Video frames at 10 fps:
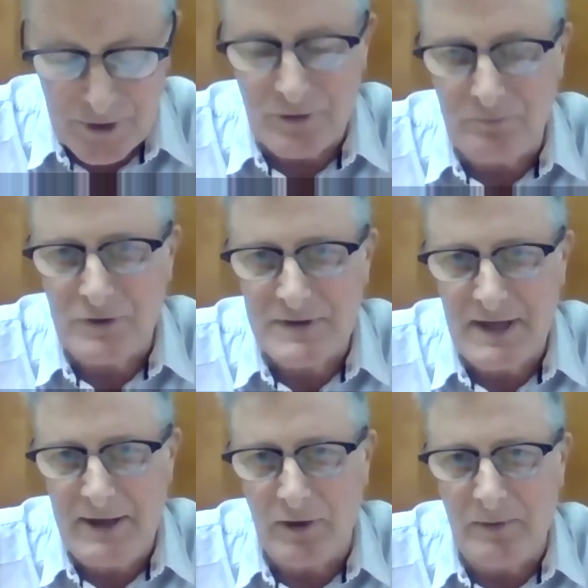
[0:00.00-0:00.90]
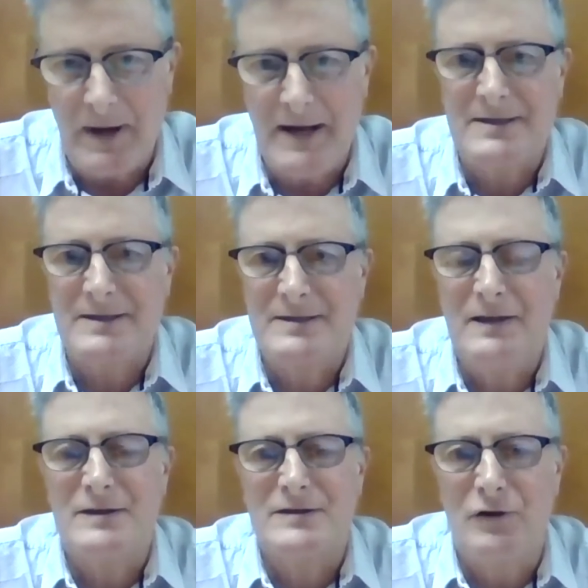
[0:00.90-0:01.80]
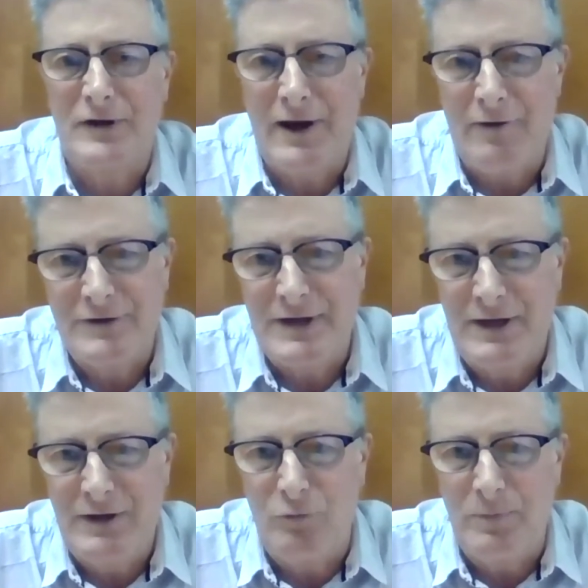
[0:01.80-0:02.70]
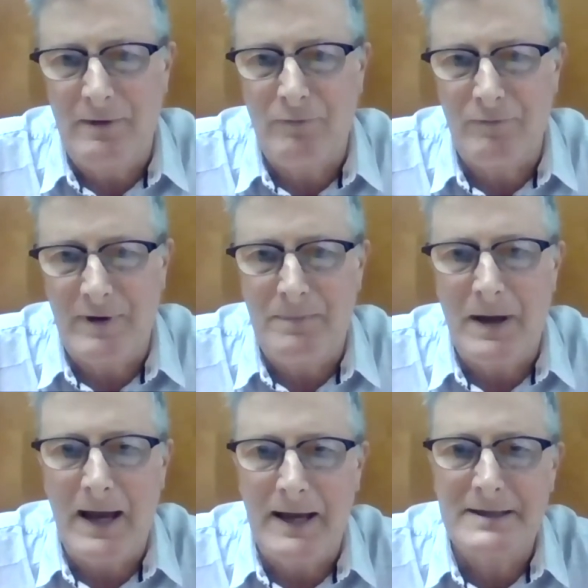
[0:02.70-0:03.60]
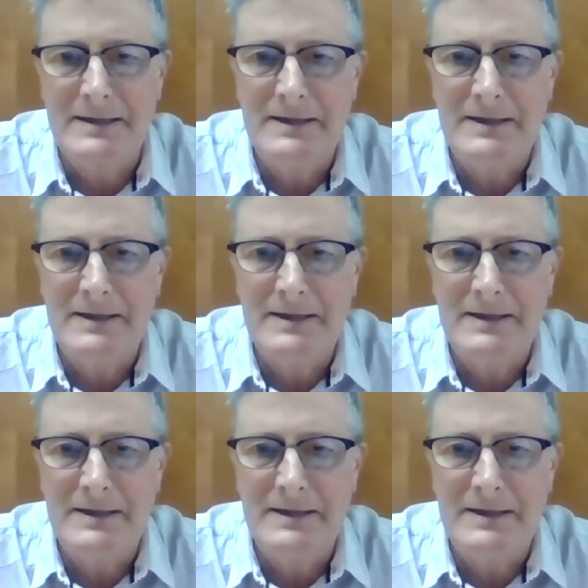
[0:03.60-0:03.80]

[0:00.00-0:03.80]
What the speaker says: should proceed on the basis that there's no guarantee you will be repaid.